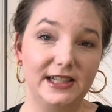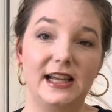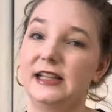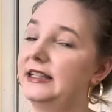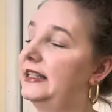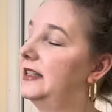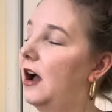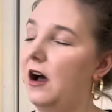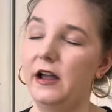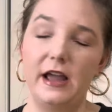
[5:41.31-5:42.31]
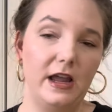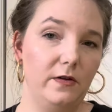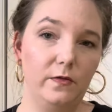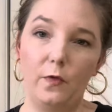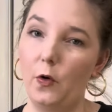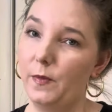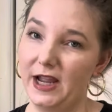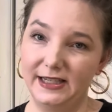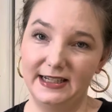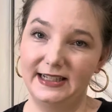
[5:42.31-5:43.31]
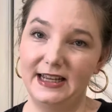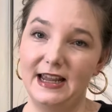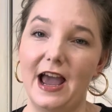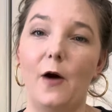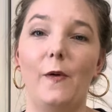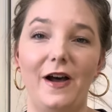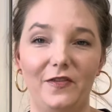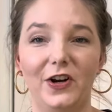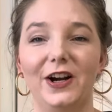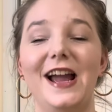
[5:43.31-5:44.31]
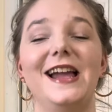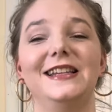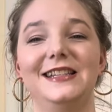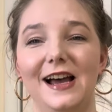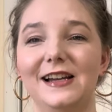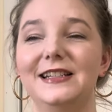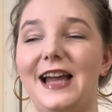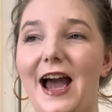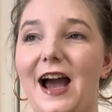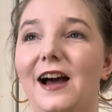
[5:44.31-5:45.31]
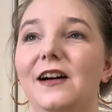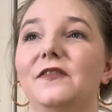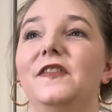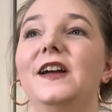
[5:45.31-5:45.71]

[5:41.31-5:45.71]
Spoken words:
It is not a romantasy. However, it does have,